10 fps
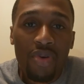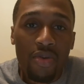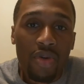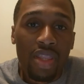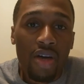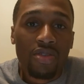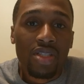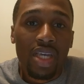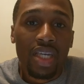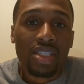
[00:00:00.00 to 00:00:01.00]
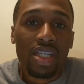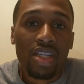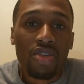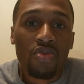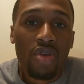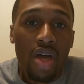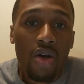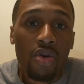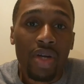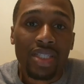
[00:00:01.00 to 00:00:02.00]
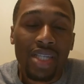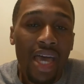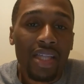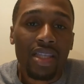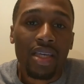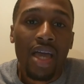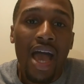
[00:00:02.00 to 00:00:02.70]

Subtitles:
up with those things and you know exactly